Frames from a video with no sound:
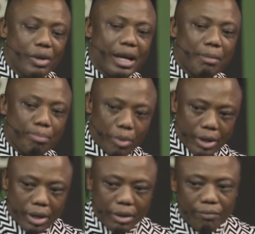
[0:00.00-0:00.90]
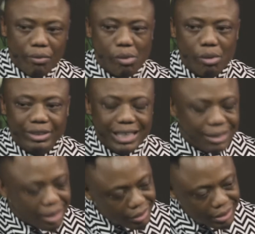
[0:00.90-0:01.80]
you get a booking for
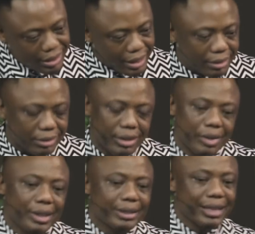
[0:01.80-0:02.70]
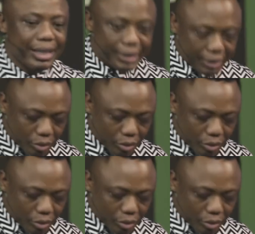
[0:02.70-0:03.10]
10,000 rent, they're going to take